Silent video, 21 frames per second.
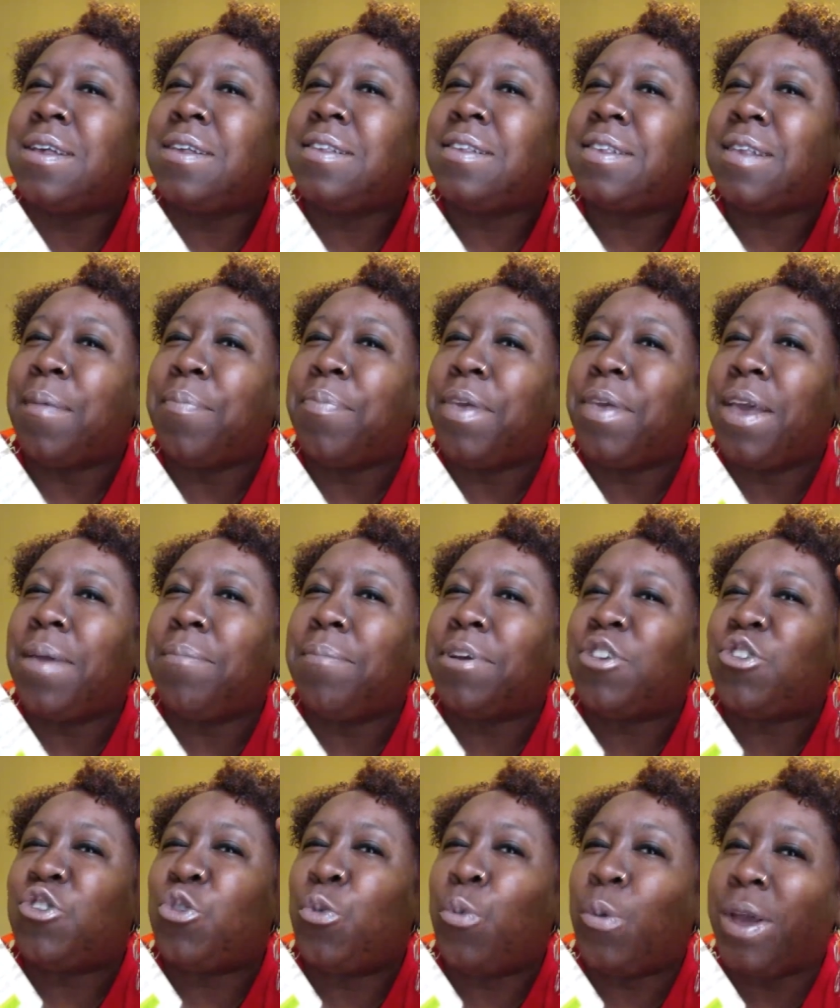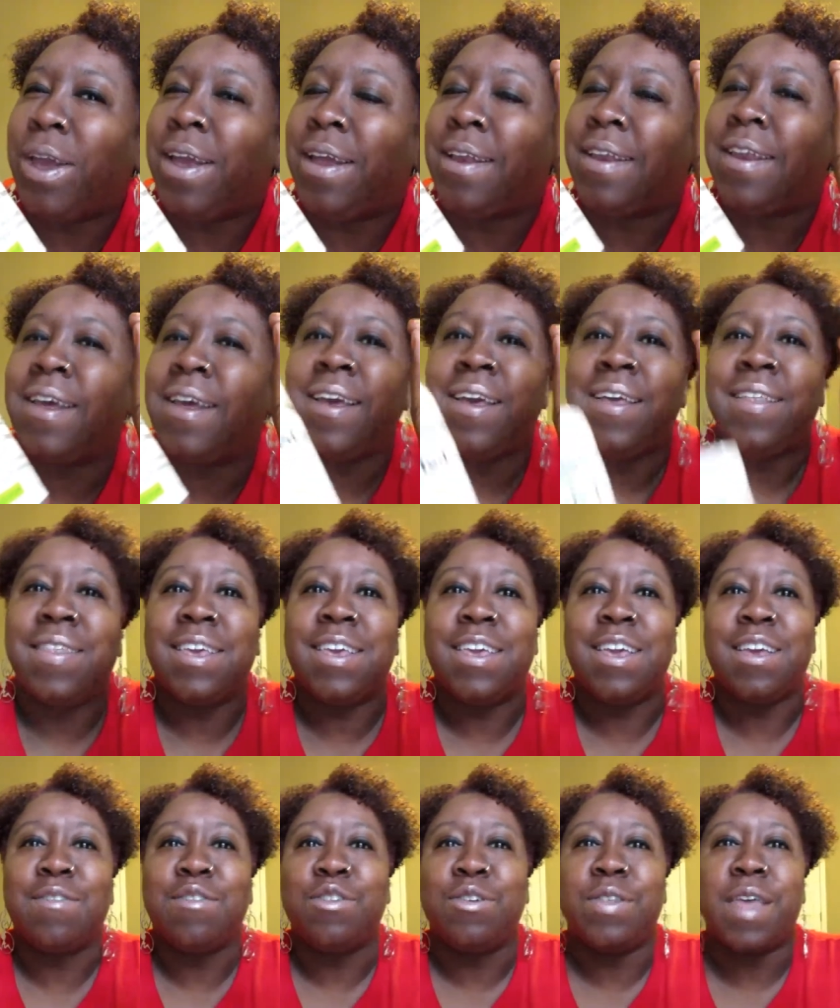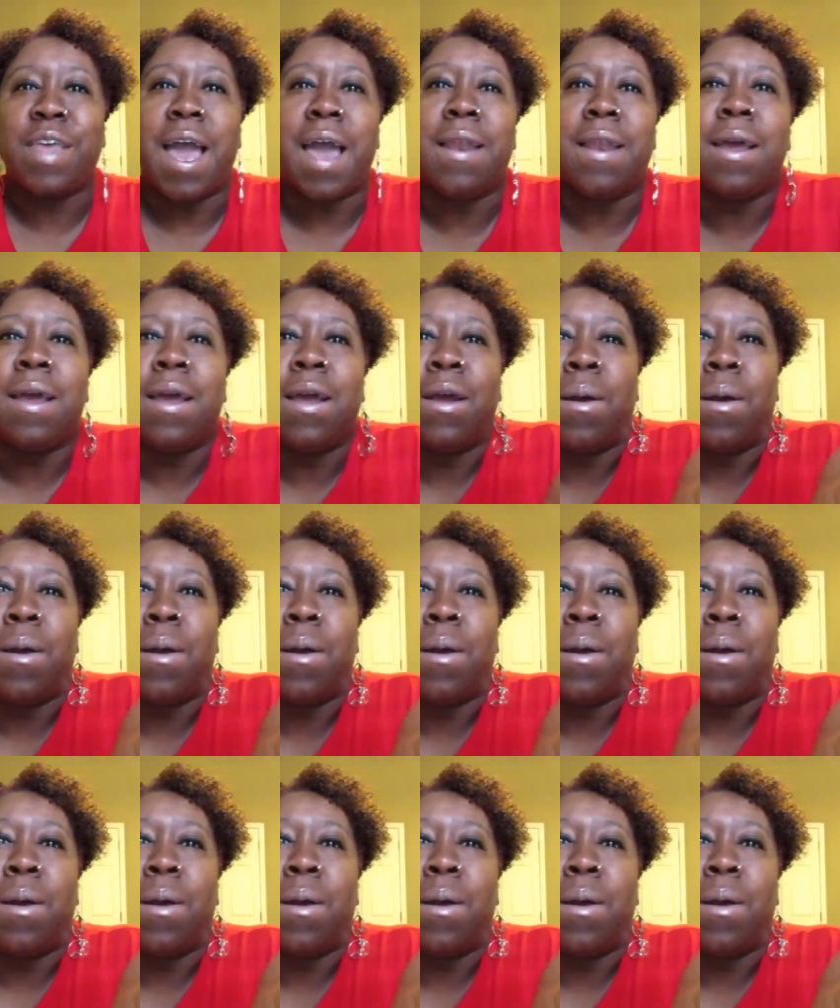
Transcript: something in between that gives you that